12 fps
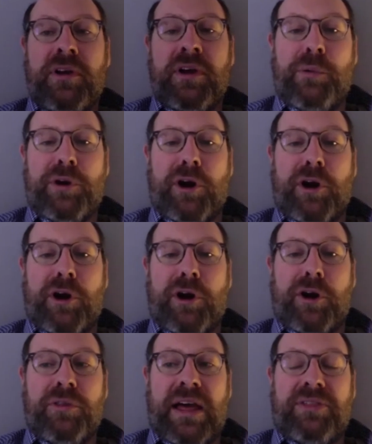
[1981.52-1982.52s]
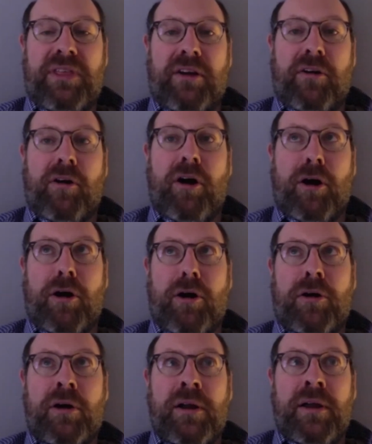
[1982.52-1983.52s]
would argue that there
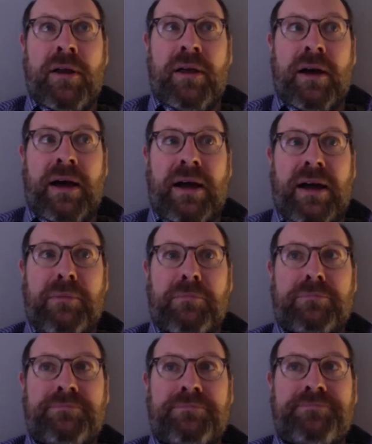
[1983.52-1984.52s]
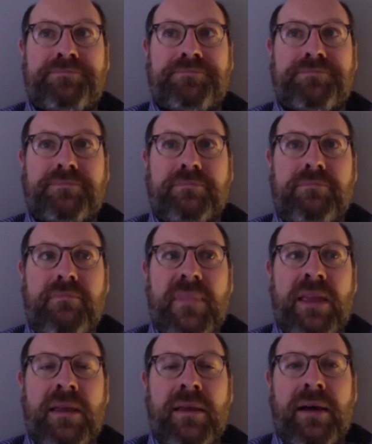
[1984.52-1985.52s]
are, um,
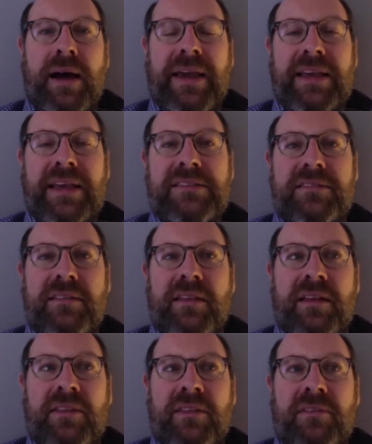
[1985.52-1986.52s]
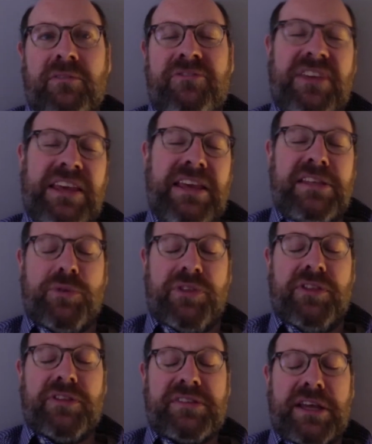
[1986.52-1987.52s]
I guess, fees
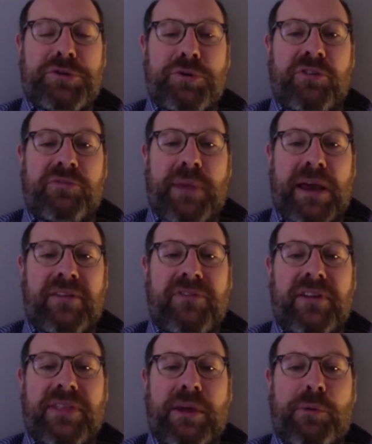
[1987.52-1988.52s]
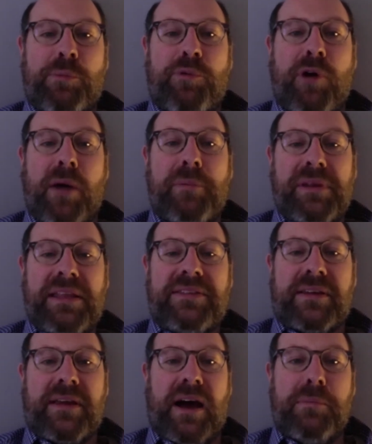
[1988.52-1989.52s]
within the schedule of benefit that would probably need
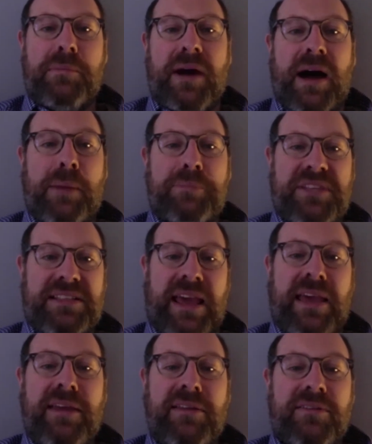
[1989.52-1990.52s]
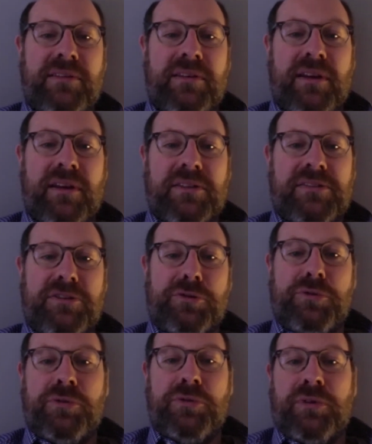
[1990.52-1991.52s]
to come up to date
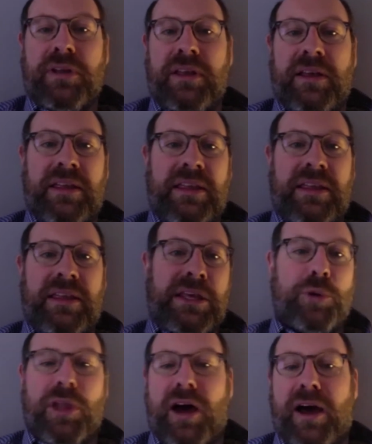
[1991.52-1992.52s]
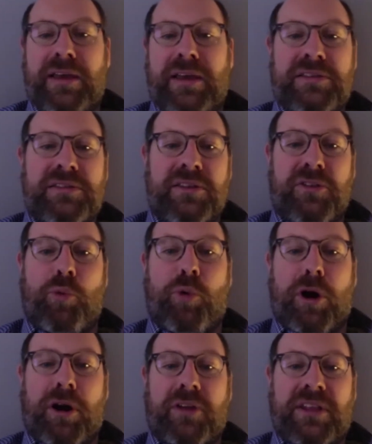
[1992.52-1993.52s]
to equalize the
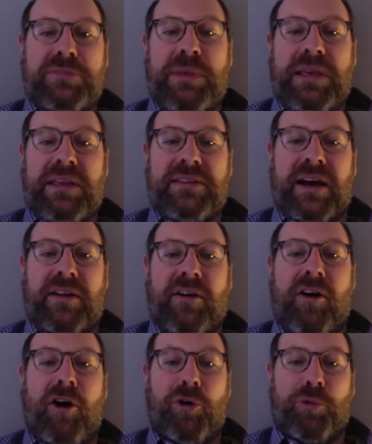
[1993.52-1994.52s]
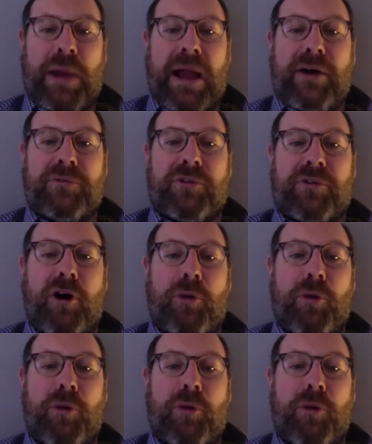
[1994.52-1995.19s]
work that's being done all around for all